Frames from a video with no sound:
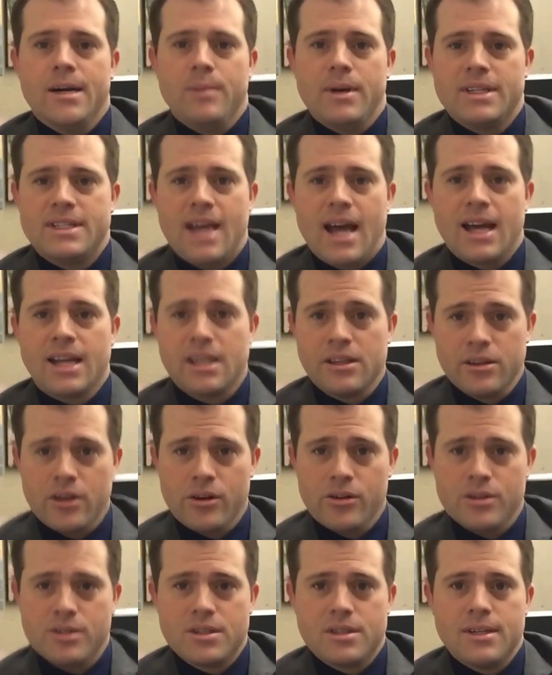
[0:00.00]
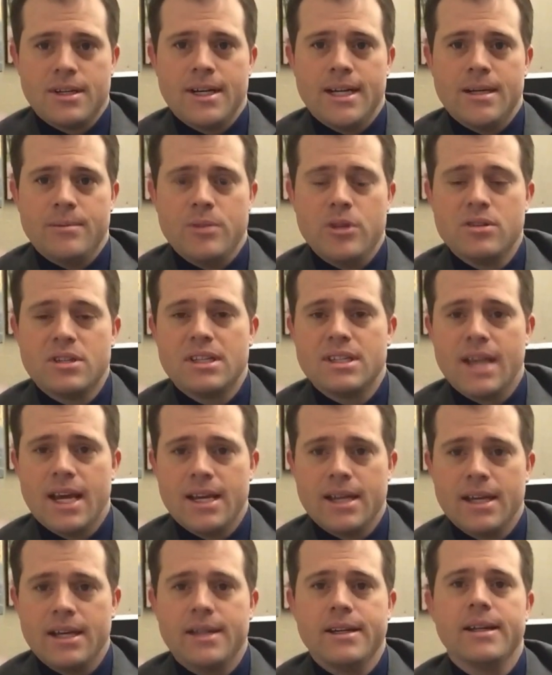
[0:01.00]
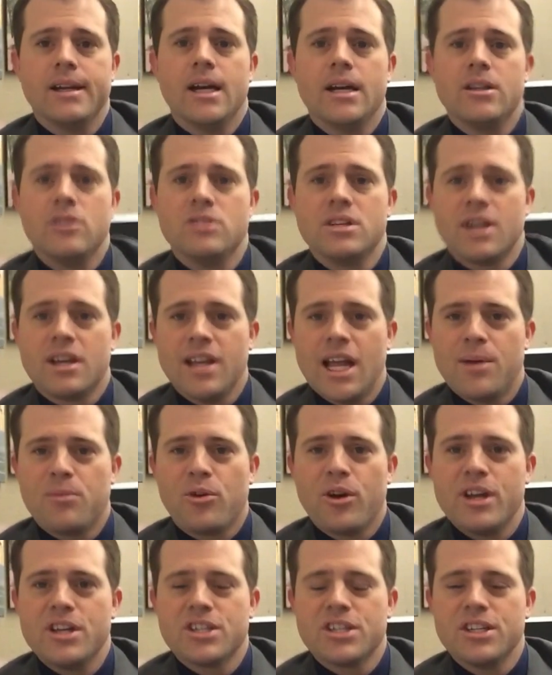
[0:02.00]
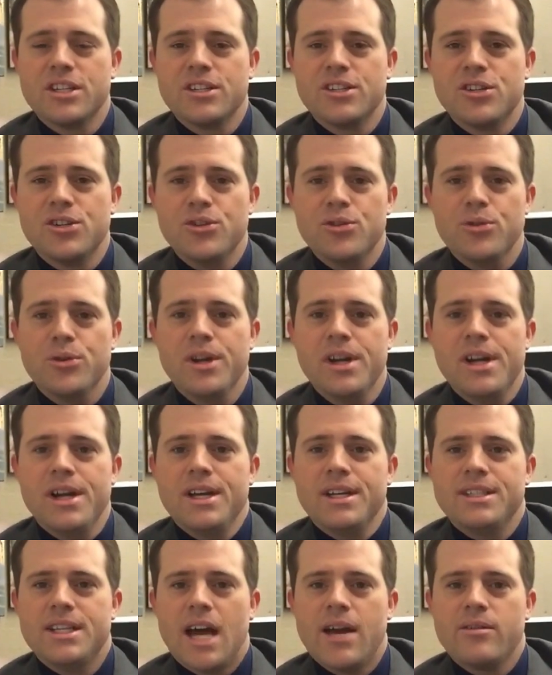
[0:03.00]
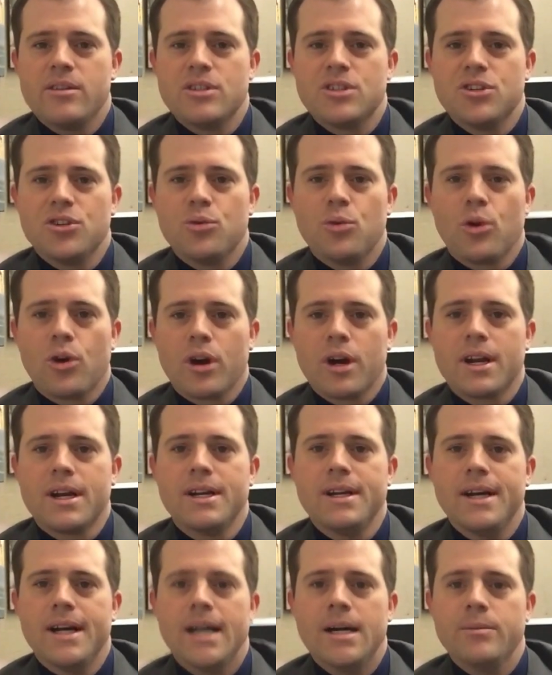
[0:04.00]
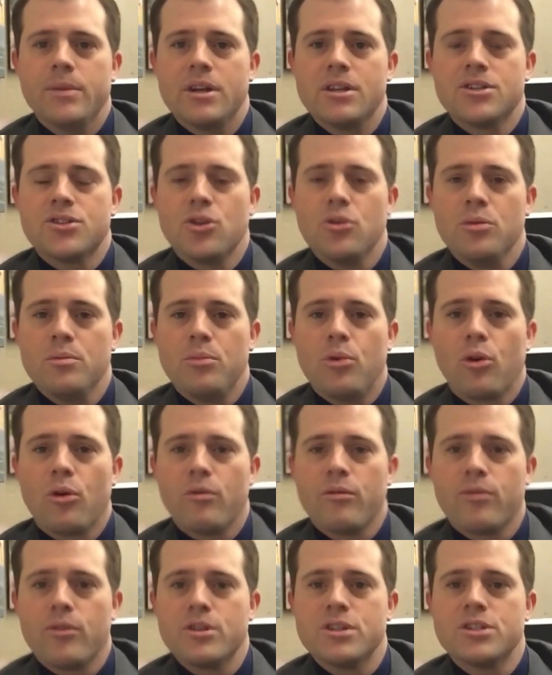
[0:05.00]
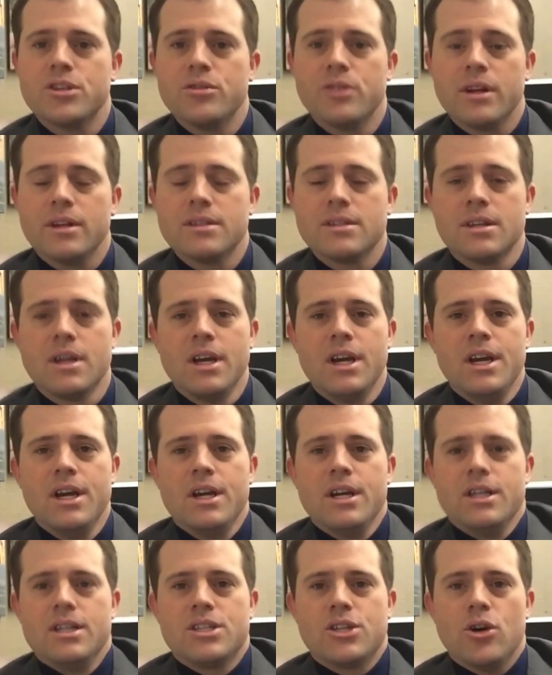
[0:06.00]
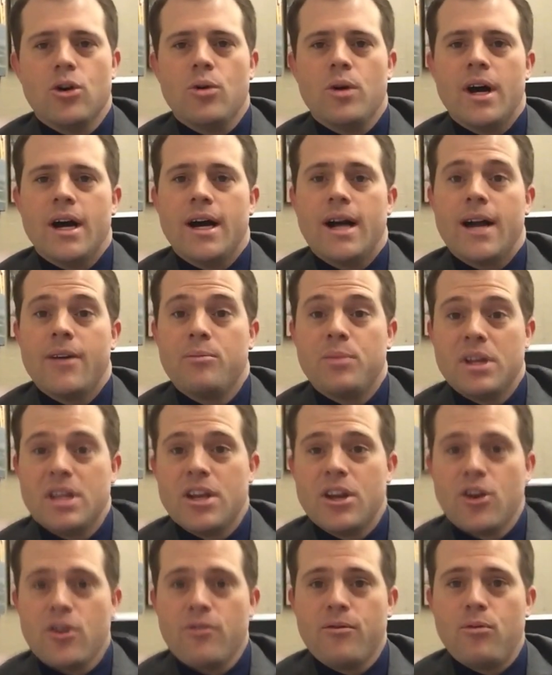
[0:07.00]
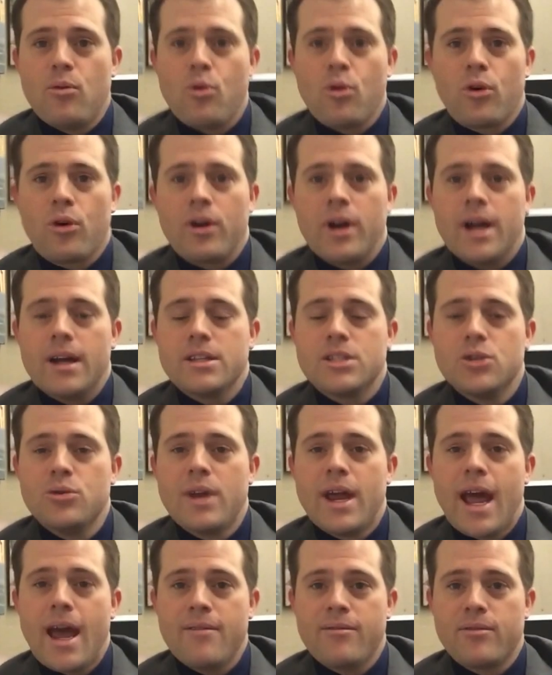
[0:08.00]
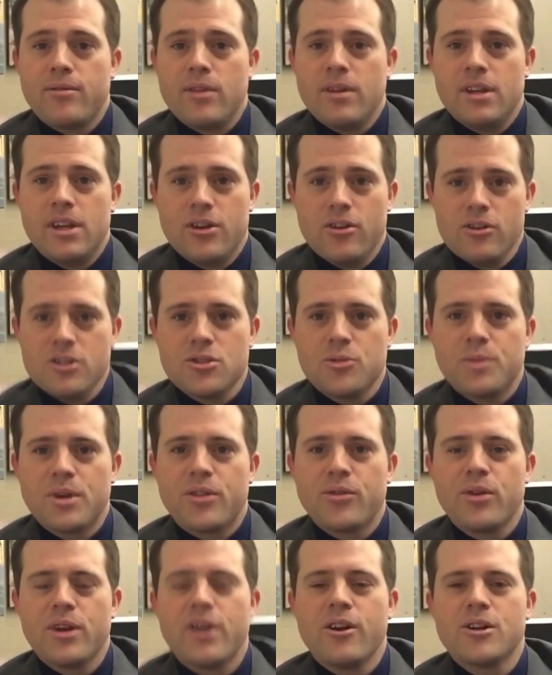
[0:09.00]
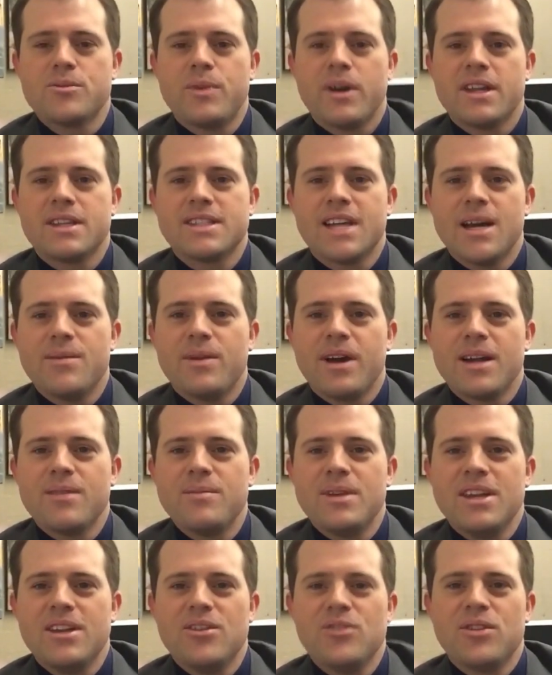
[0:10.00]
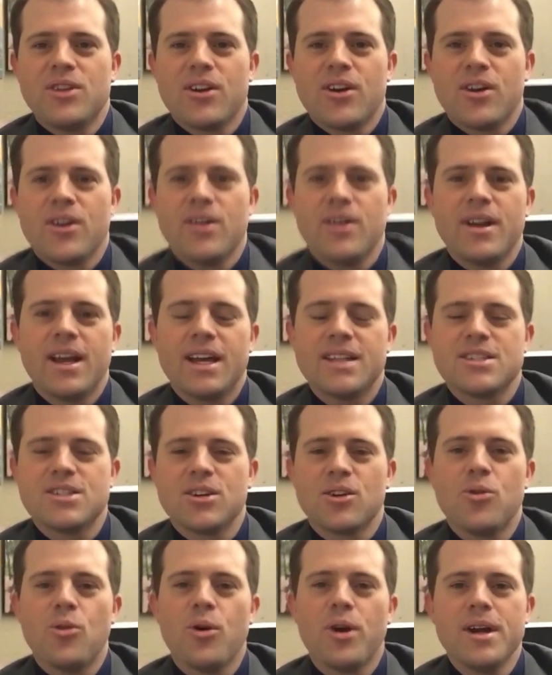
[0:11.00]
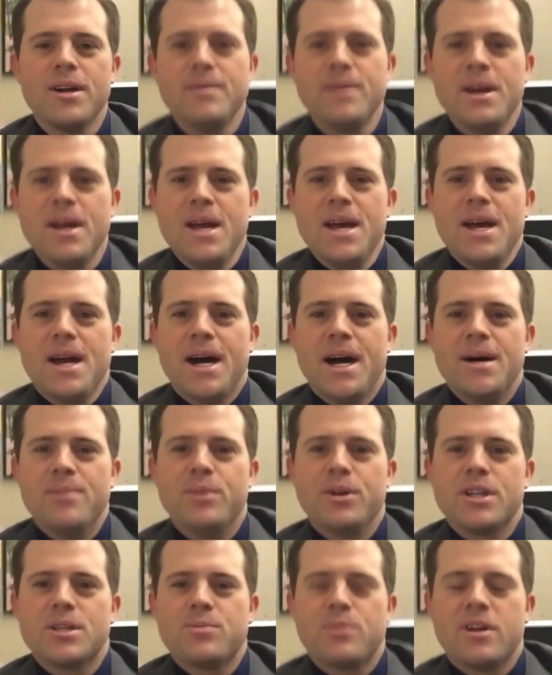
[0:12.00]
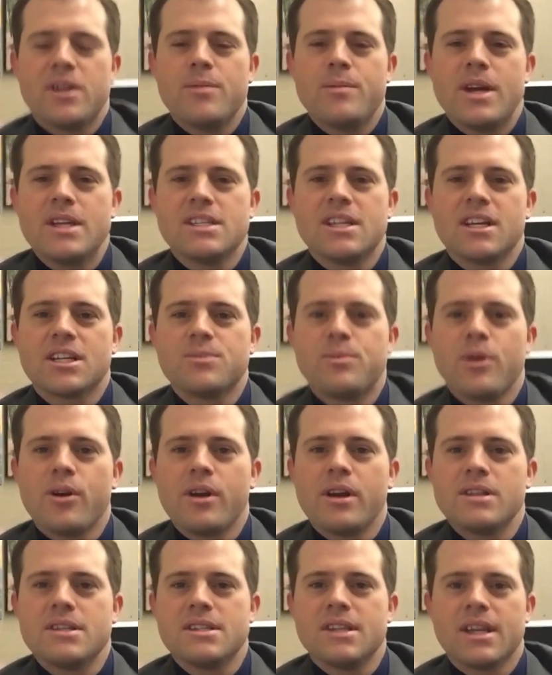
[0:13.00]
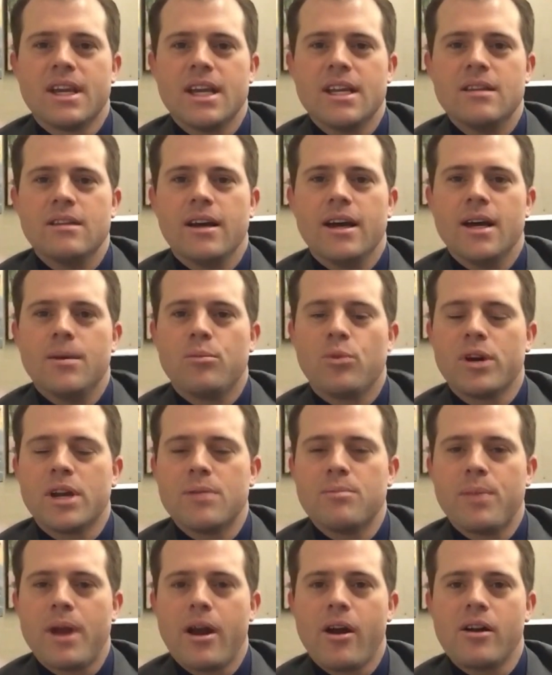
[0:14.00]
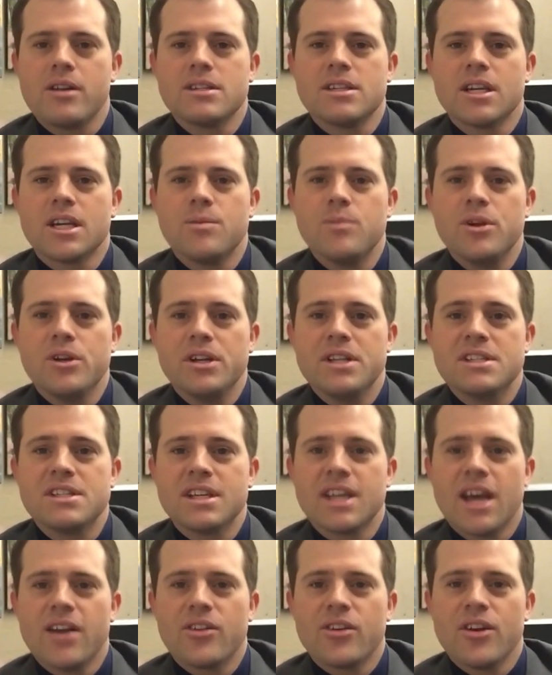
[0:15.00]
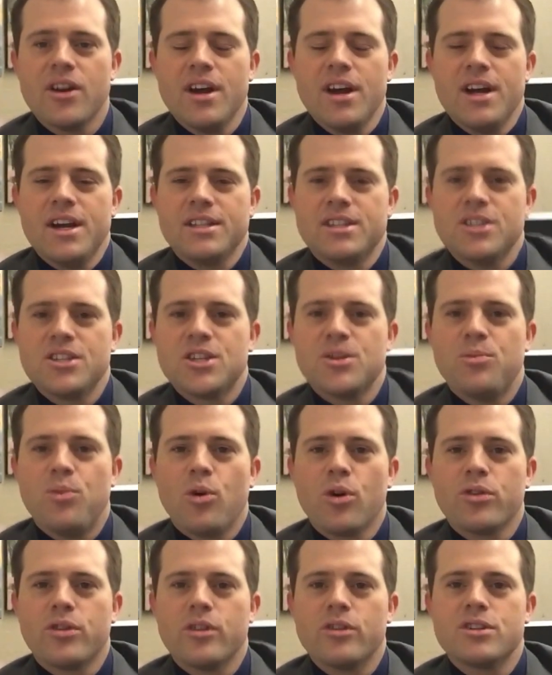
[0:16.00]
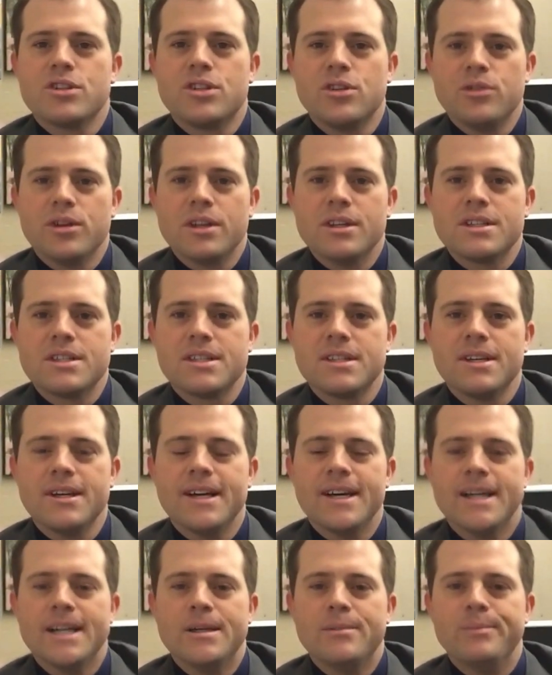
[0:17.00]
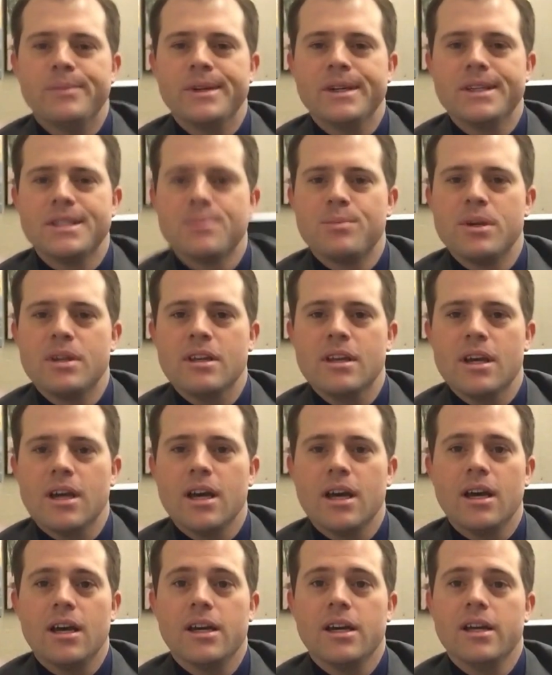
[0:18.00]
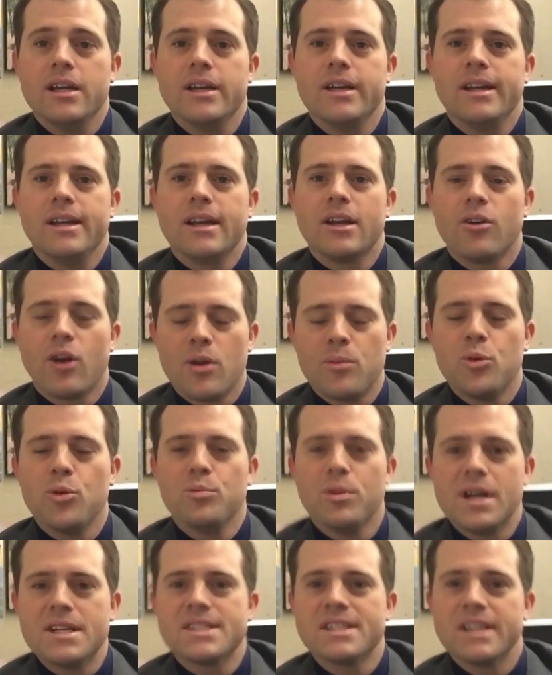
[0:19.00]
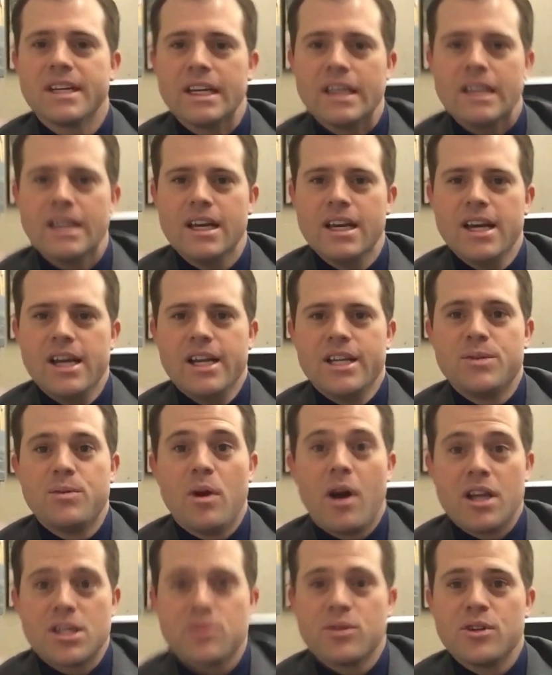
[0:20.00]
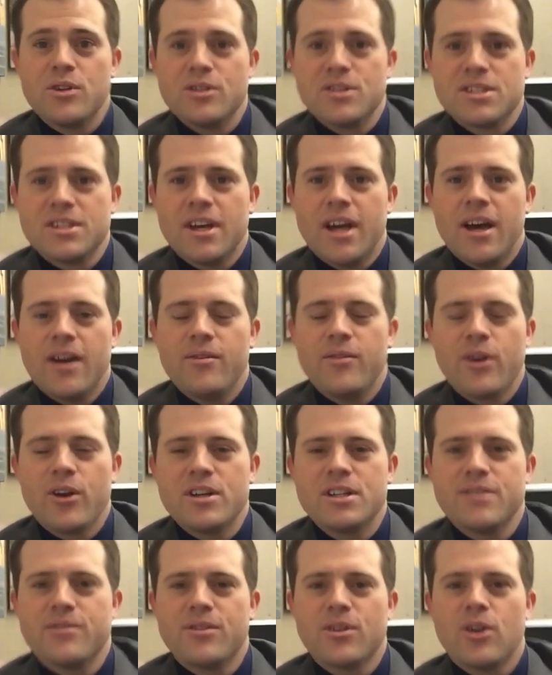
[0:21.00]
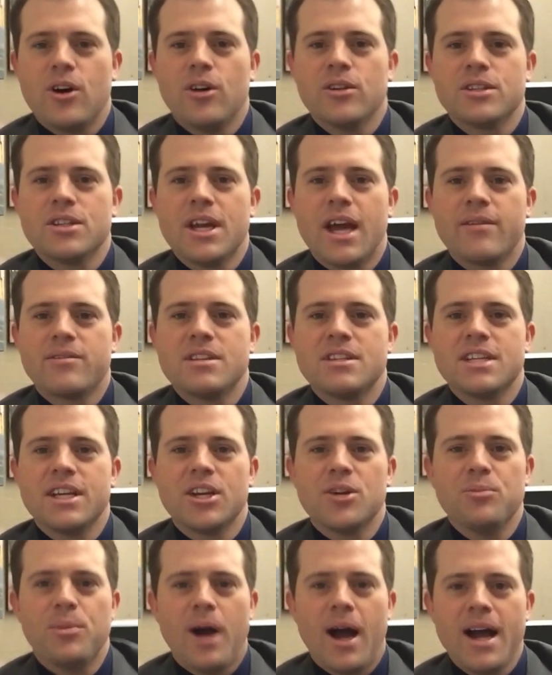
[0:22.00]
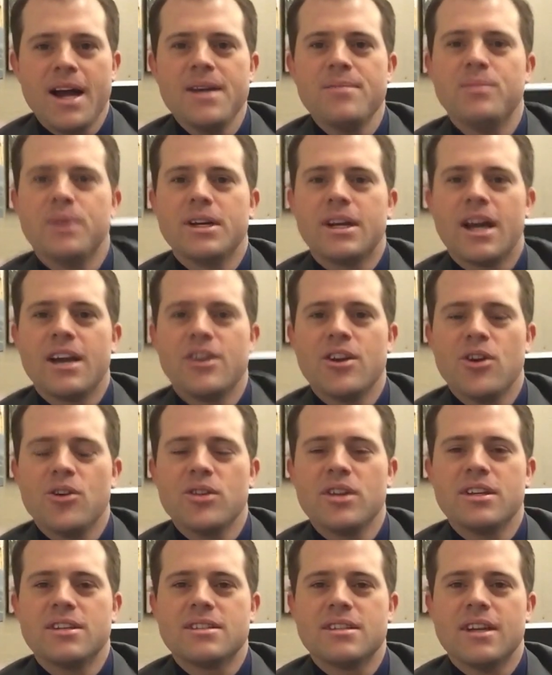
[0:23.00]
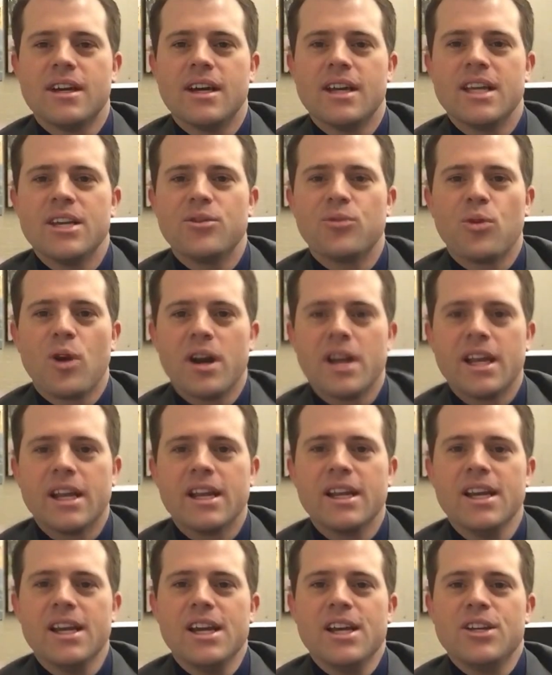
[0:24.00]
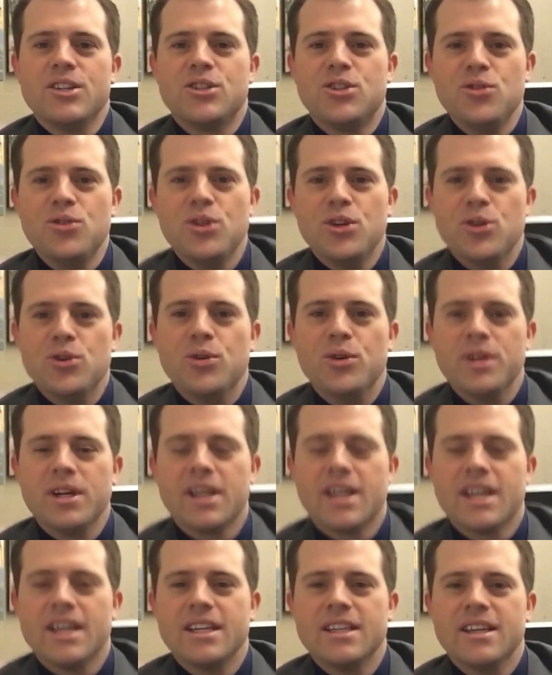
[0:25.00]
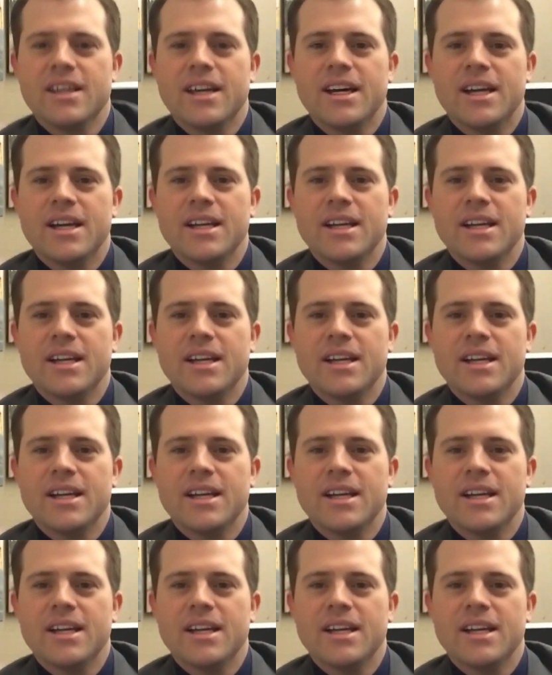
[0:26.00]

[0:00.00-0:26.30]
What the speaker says: attacking those using data, using collaboration to dive into the work that is so important for students. So I've been here for 2.5 years. It'll be 3 years by the time I meet you there at Sequoyah. But it's been an amazing experience, again, bringing parents and communities together to support their students. It's been an incredible blessing, and to be honest with you, it's very difficult to have to say goodbye, but I know that in running to you, again,